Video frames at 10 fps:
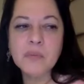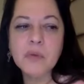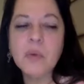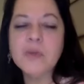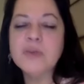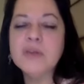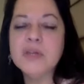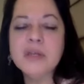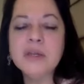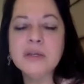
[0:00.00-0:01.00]
there was
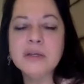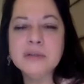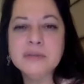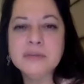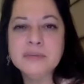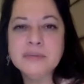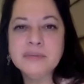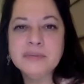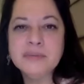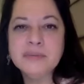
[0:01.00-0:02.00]
indeed
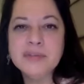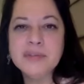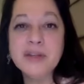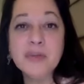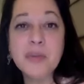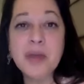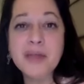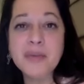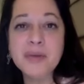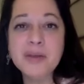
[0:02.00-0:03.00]
another
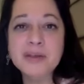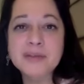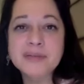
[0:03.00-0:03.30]
pathway.